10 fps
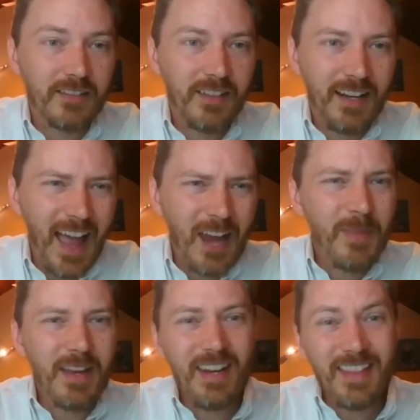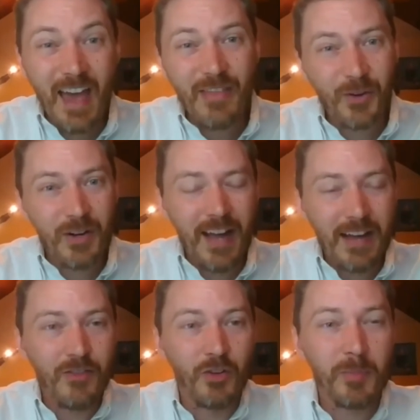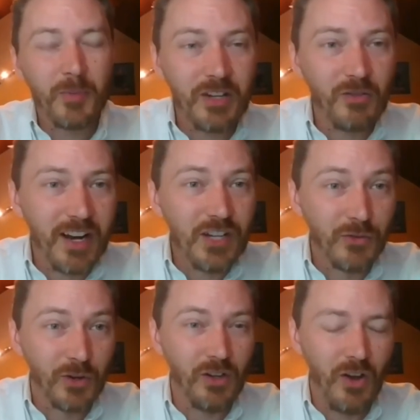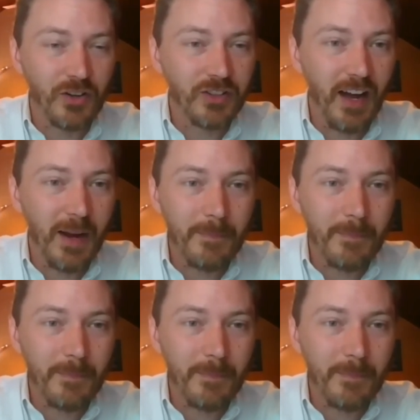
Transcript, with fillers: And it had been in that thirty-five or forty percent range for a long time.